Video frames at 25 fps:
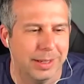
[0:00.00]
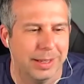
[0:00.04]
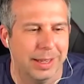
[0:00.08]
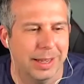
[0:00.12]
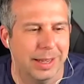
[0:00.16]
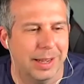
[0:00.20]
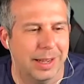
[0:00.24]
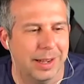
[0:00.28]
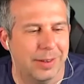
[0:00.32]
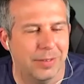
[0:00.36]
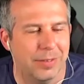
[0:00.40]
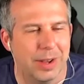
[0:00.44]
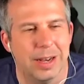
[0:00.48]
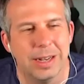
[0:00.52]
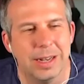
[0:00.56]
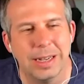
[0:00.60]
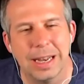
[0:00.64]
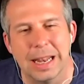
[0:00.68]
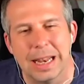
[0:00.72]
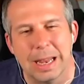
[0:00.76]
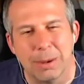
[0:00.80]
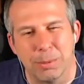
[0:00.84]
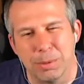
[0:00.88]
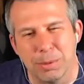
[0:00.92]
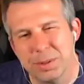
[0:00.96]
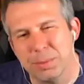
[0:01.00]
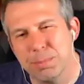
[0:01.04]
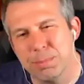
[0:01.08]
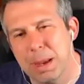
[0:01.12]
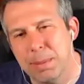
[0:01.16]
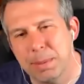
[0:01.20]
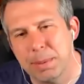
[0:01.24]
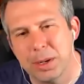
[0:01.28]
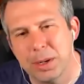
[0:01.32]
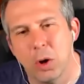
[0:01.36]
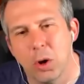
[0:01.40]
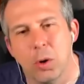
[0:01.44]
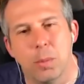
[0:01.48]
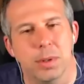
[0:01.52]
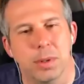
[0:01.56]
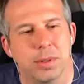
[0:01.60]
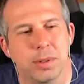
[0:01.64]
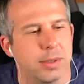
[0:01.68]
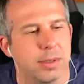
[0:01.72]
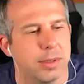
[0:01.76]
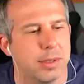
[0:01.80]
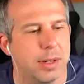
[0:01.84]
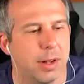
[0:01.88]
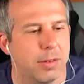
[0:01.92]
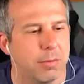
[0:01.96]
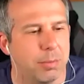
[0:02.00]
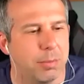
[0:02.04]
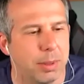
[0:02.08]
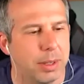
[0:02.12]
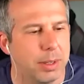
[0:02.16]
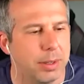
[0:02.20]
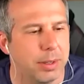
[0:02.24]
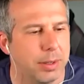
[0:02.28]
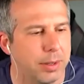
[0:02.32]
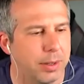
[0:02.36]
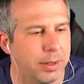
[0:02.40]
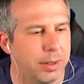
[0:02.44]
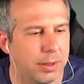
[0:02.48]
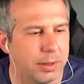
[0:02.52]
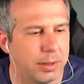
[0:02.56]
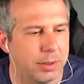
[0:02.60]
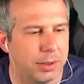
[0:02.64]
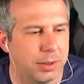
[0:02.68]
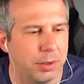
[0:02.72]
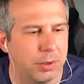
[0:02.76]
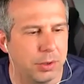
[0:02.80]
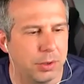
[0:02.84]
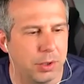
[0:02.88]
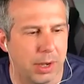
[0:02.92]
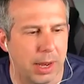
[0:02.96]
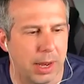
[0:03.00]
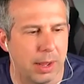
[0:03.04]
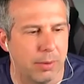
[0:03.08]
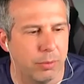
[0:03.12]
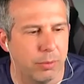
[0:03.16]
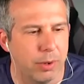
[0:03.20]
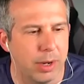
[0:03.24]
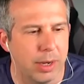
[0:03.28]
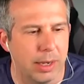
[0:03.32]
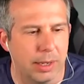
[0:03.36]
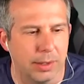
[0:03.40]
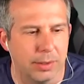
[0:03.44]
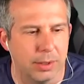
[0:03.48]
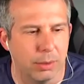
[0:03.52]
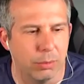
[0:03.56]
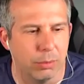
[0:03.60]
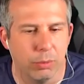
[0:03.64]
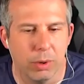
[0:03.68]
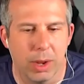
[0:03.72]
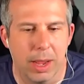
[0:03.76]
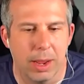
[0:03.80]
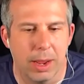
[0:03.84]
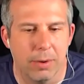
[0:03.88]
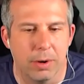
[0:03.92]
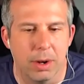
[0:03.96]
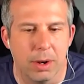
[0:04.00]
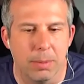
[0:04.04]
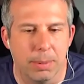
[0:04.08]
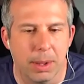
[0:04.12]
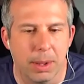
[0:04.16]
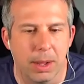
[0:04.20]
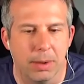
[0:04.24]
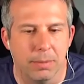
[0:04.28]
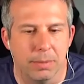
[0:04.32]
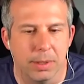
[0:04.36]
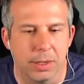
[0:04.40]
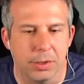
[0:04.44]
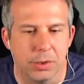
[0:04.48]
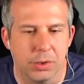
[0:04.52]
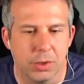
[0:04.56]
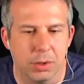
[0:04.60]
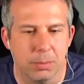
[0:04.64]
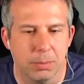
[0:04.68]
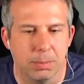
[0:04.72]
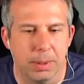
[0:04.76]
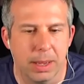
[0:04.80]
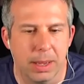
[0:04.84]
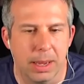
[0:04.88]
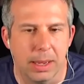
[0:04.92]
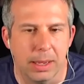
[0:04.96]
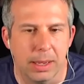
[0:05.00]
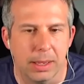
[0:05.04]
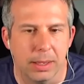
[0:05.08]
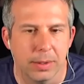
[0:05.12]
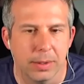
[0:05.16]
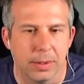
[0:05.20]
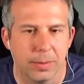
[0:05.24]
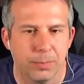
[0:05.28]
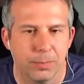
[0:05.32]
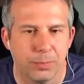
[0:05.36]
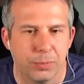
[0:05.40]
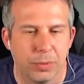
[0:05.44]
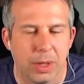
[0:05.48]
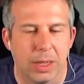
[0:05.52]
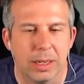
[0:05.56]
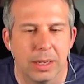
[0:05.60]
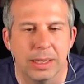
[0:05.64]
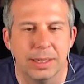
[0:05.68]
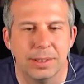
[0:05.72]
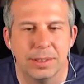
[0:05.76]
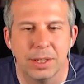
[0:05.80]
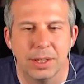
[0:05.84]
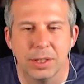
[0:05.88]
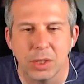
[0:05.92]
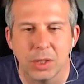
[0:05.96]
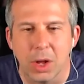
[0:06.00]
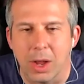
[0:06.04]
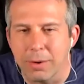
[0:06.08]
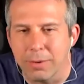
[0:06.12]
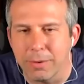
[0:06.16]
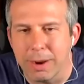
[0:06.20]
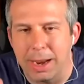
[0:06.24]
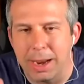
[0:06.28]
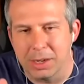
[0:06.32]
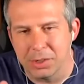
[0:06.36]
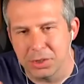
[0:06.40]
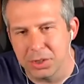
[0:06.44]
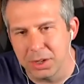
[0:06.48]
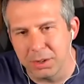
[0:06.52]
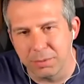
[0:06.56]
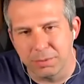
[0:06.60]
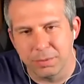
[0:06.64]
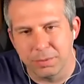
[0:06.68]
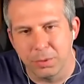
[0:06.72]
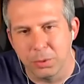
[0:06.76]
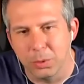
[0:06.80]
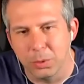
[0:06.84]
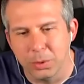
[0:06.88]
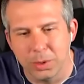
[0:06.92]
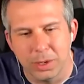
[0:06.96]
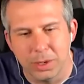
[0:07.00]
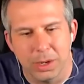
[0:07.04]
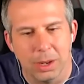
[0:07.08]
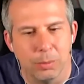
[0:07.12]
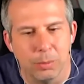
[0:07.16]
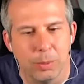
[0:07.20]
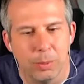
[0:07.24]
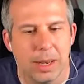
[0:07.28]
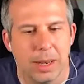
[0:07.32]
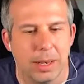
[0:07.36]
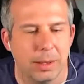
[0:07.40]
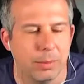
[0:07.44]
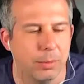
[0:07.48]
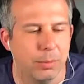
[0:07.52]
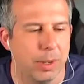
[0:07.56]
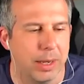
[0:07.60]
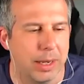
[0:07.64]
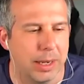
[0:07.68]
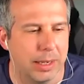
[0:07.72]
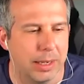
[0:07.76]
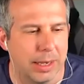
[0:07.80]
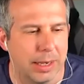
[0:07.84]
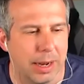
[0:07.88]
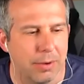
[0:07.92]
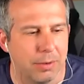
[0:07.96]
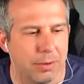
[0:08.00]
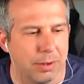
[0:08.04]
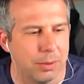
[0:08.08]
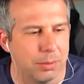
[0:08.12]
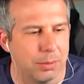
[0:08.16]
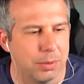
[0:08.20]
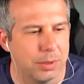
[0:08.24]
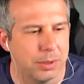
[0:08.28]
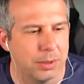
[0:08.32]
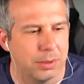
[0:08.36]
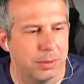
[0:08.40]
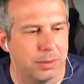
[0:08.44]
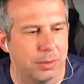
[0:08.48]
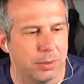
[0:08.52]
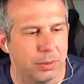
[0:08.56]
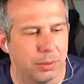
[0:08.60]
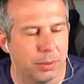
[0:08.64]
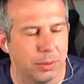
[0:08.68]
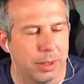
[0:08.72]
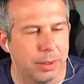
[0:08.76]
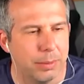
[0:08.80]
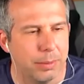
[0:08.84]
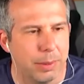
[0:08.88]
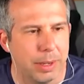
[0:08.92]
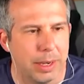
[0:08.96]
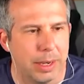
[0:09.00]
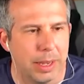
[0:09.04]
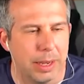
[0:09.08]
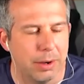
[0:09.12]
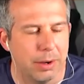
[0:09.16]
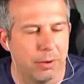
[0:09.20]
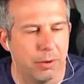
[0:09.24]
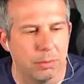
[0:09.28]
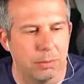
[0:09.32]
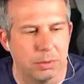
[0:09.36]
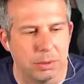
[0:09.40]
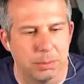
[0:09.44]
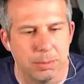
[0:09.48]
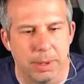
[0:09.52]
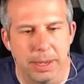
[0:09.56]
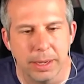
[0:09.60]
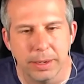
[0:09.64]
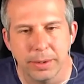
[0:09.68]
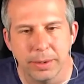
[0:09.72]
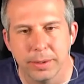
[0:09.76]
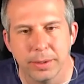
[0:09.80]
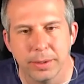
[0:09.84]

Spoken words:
And I get that with maybe commons and stuff, but as soon as you get really to rare and above, there should be at least a direction for where that character was, or where that hero was made.